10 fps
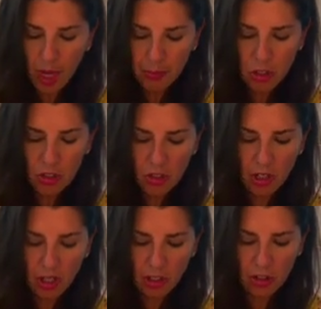I'm just
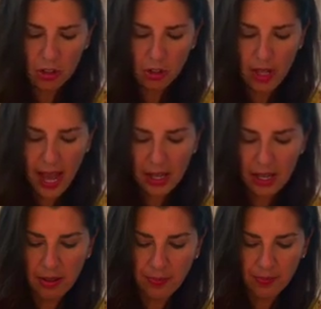going to stir that
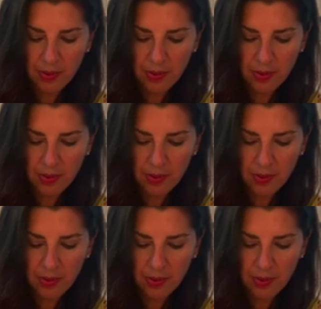in,